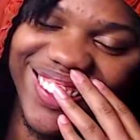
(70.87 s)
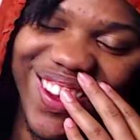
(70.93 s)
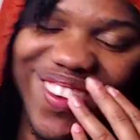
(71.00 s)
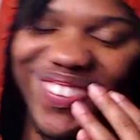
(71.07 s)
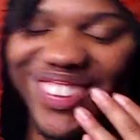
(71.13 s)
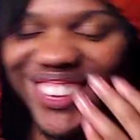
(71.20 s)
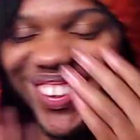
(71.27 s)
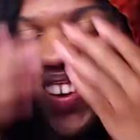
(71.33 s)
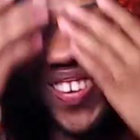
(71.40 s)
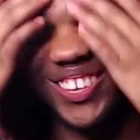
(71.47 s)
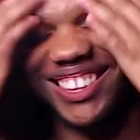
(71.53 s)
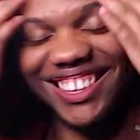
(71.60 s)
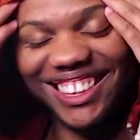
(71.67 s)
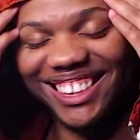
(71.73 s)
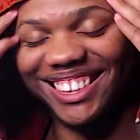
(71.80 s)
even know
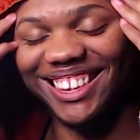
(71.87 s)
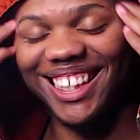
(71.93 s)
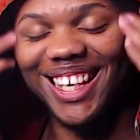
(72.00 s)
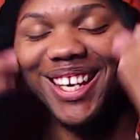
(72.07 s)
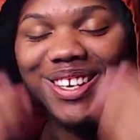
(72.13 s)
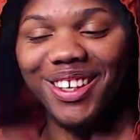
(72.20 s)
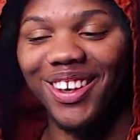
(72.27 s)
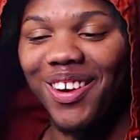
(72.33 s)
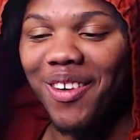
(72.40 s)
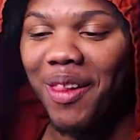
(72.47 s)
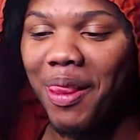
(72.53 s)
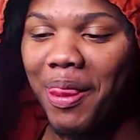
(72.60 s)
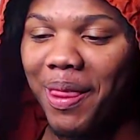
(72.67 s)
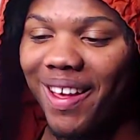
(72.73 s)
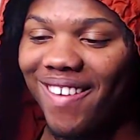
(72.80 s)
what to say.
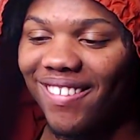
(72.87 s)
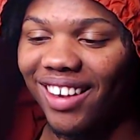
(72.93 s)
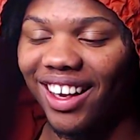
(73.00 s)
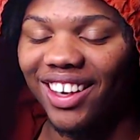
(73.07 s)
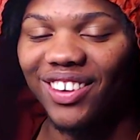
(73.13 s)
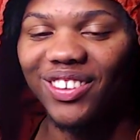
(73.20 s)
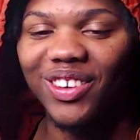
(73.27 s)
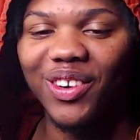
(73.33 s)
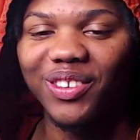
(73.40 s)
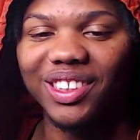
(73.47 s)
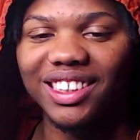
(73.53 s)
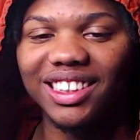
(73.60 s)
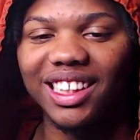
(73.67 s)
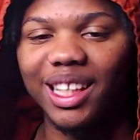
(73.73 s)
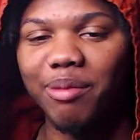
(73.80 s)
I don't know what
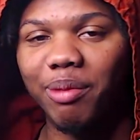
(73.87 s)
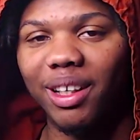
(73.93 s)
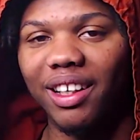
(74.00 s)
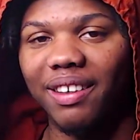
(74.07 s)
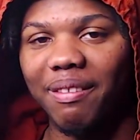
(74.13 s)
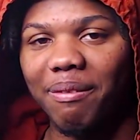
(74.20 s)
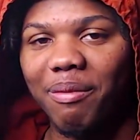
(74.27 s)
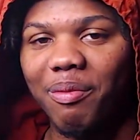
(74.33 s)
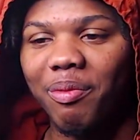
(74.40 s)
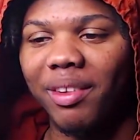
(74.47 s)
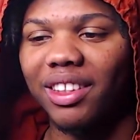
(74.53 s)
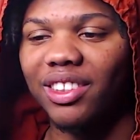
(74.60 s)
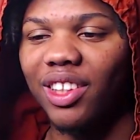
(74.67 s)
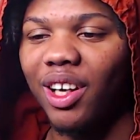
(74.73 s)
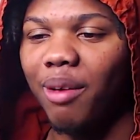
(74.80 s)
to say, man.
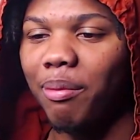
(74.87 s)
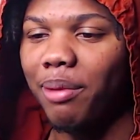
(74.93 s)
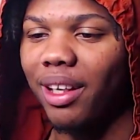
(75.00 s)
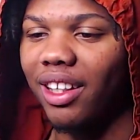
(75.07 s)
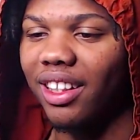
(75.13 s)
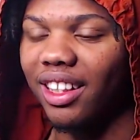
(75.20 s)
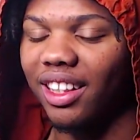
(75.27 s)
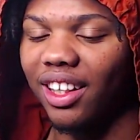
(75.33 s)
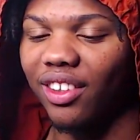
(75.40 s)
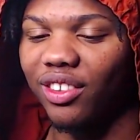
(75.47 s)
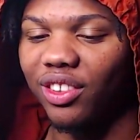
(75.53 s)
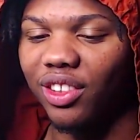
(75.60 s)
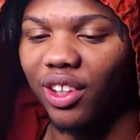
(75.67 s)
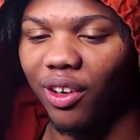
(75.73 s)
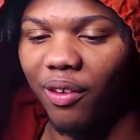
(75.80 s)
It's all panning out,
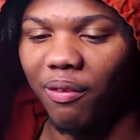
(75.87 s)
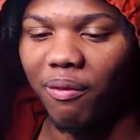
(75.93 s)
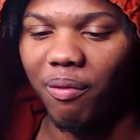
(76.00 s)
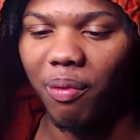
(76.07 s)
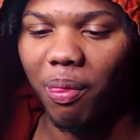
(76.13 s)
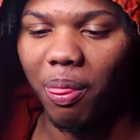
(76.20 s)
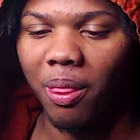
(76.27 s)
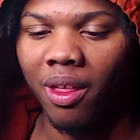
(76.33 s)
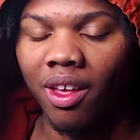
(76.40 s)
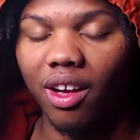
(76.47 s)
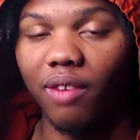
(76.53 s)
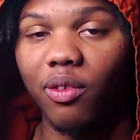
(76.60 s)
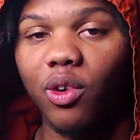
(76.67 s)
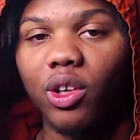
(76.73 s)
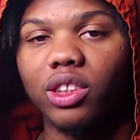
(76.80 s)
you know?
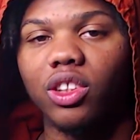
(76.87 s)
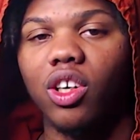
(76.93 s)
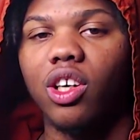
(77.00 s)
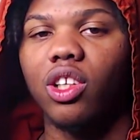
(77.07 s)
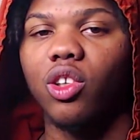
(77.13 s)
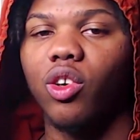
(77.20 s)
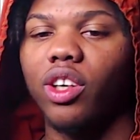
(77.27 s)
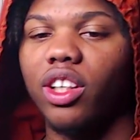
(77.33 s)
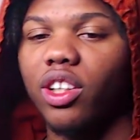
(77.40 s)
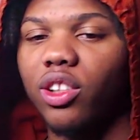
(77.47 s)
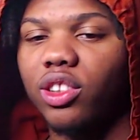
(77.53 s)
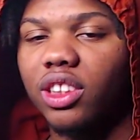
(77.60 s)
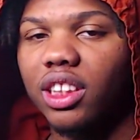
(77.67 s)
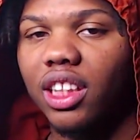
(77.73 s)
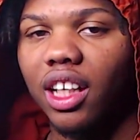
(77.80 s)
Of course, all glory
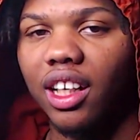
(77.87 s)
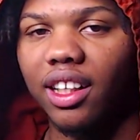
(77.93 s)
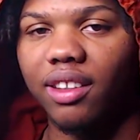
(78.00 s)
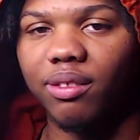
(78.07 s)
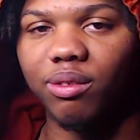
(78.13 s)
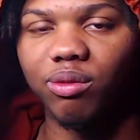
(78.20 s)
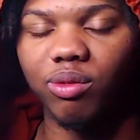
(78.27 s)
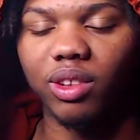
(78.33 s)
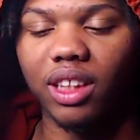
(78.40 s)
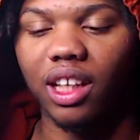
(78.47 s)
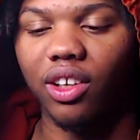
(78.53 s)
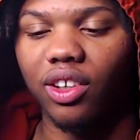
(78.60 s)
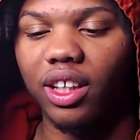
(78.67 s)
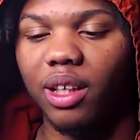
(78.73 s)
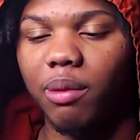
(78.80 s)
goes to God.
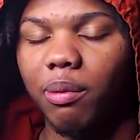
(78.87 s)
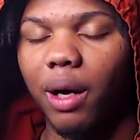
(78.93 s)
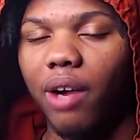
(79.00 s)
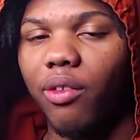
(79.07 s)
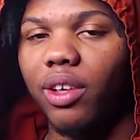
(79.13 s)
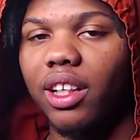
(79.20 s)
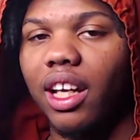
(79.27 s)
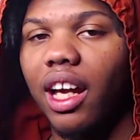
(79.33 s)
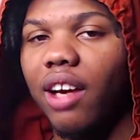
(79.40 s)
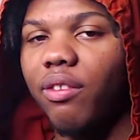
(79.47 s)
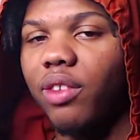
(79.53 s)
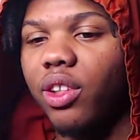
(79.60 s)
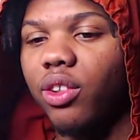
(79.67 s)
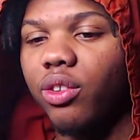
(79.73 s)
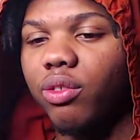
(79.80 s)
Without Him, I wouldn't
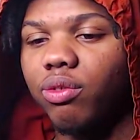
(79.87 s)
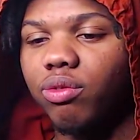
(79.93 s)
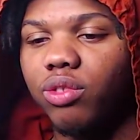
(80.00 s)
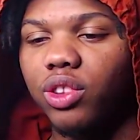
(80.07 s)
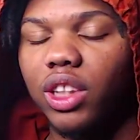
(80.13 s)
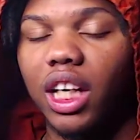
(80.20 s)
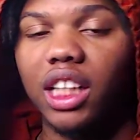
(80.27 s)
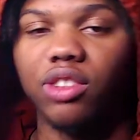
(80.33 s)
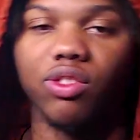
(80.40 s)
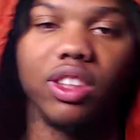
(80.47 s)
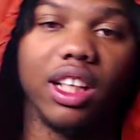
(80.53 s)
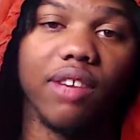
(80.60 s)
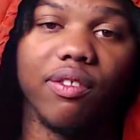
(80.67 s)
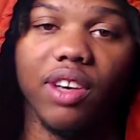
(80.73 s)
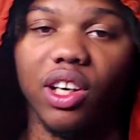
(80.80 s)
have you. You guys
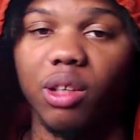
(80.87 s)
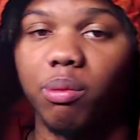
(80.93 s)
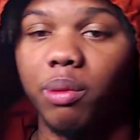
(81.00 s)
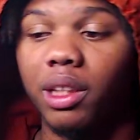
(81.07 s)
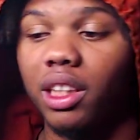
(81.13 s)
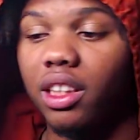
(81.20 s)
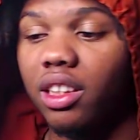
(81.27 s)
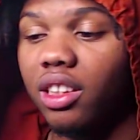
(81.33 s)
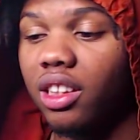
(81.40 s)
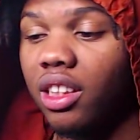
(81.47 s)
wouldn't have found me.